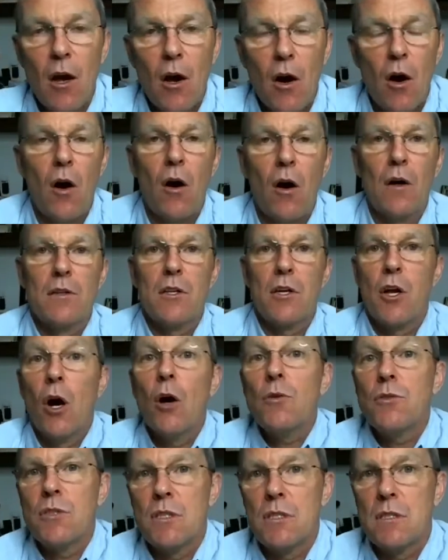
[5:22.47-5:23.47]
on the
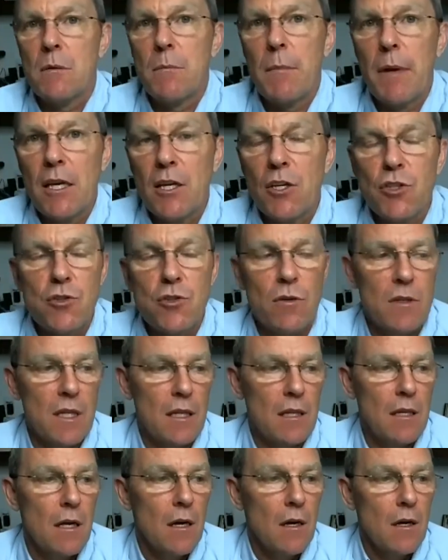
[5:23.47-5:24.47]
coaches and making sure
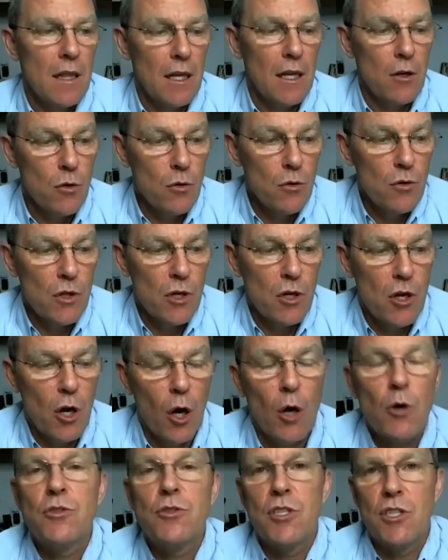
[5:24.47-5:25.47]
that who the
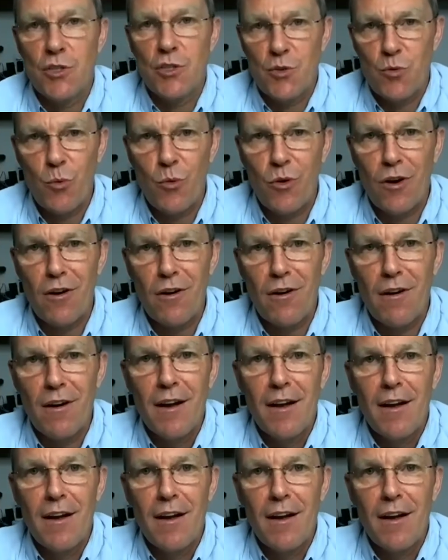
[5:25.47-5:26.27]
coaches were